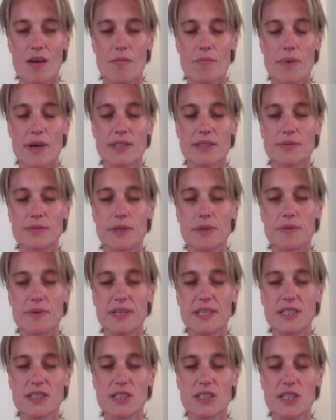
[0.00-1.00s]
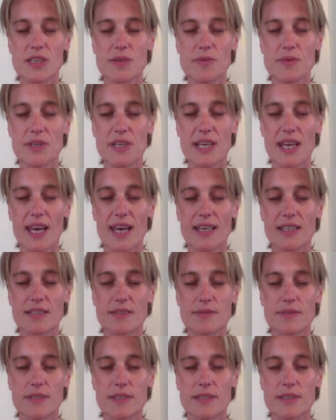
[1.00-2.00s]
But we wish to communicate
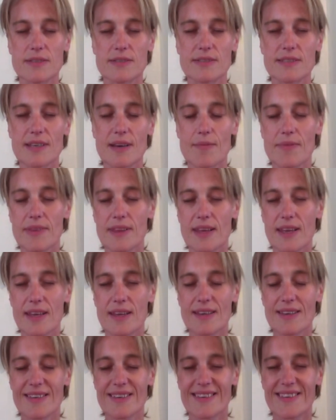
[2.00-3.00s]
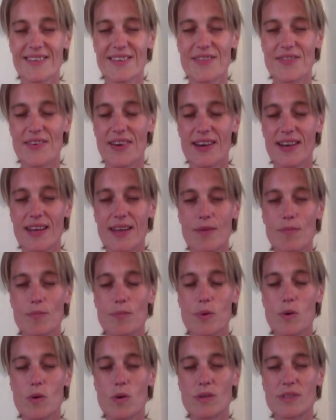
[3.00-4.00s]
with you something very
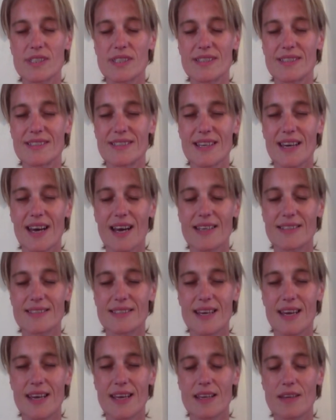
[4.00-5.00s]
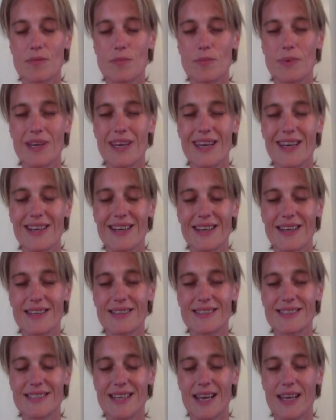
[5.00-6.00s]
important as a beginning
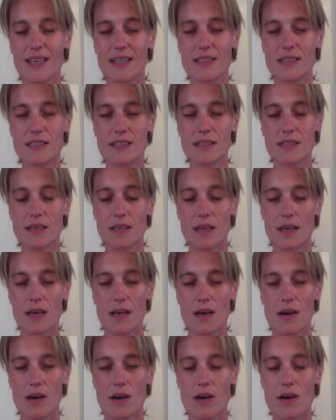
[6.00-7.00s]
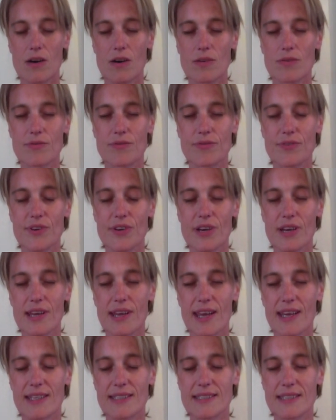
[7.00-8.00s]
stage of
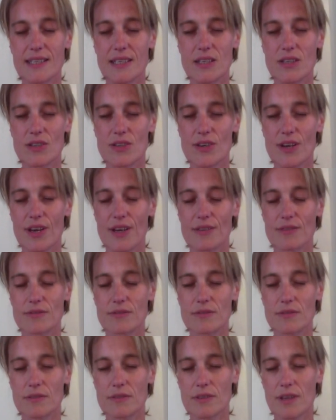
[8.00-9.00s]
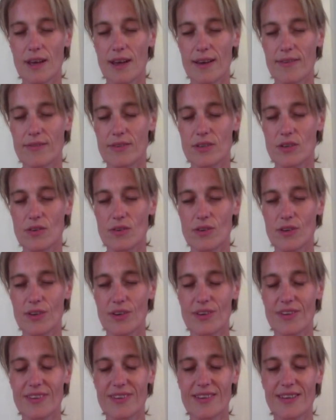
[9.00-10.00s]
creating your own heaven on
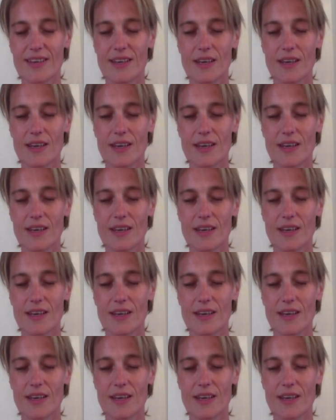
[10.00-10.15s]
earth.